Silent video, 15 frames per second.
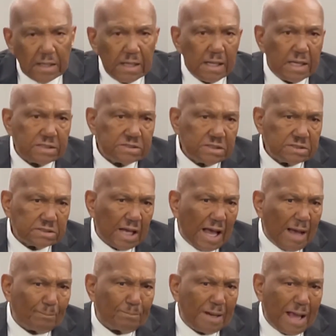And
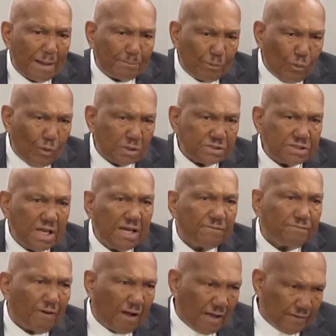our black boys need
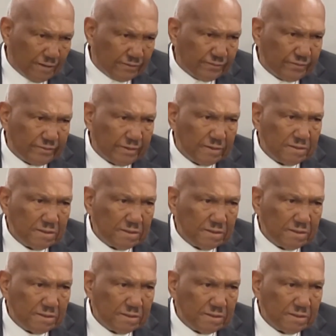fathers.